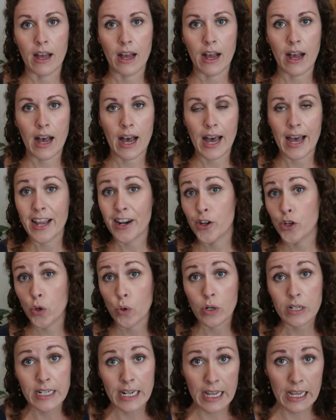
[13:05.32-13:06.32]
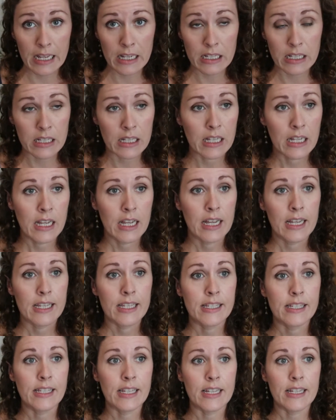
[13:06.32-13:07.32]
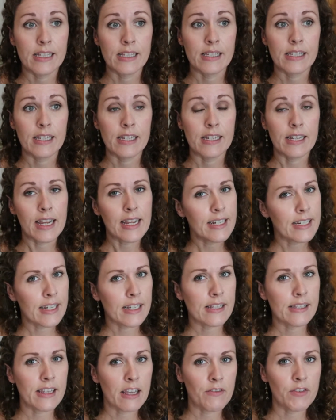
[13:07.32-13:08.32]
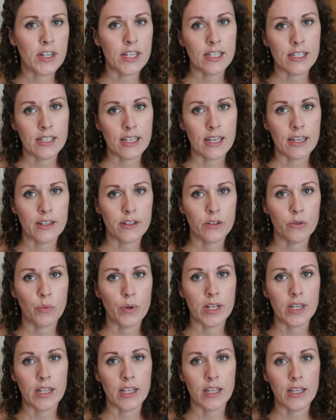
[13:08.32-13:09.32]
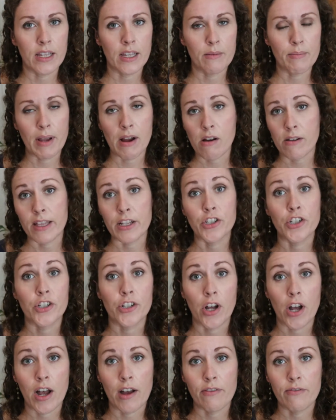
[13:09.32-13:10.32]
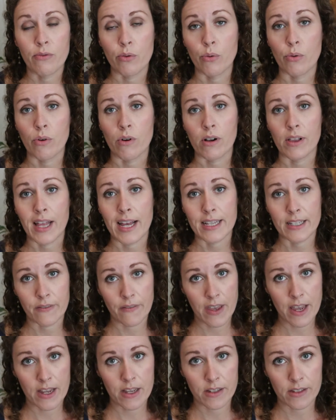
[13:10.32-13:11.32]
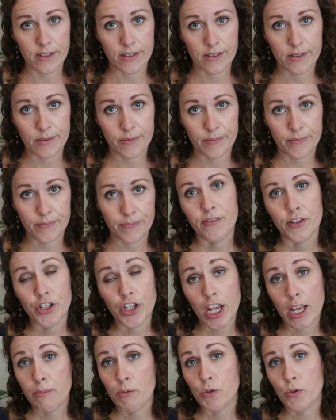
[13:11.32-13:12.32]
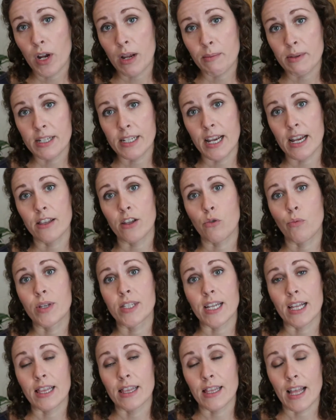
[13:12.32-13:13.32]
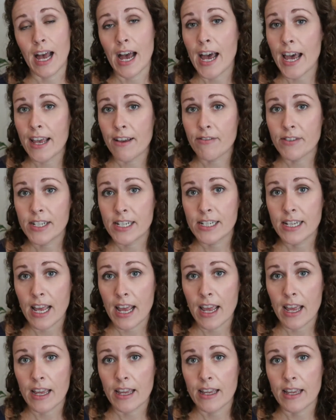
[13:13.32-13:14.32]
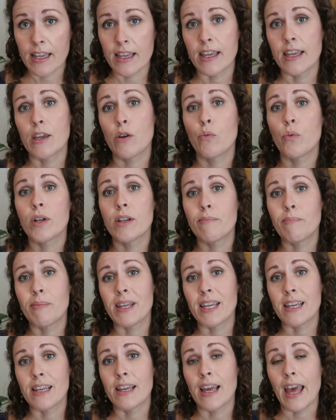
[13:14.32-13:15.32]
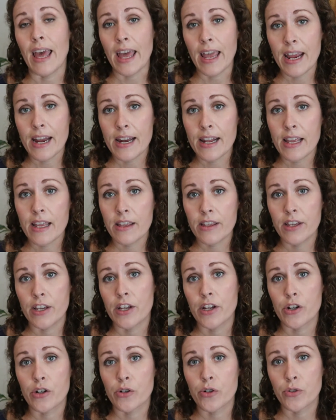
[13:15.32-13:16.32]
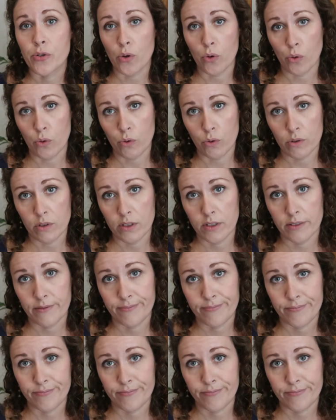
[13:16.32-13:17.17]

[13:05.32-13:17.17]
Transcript: hide nor tail since nineteen seventy-six, when he apparently took off for Las Vegas. If James Raymond Taylor was alive today, he would be eighty years old.